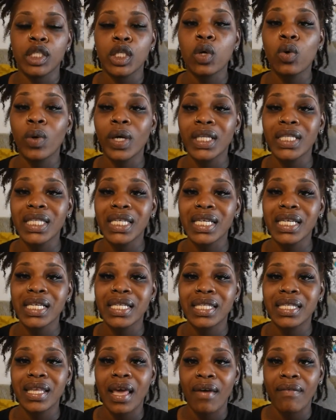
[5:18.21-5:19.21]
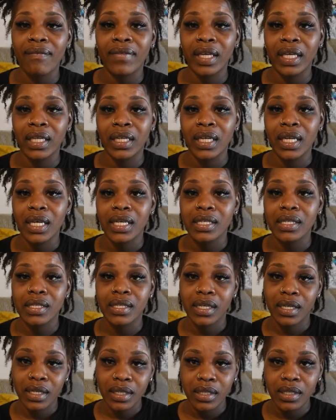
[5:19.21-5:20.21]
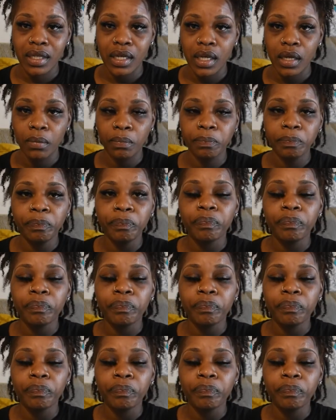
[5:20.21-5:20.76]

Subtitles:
2760,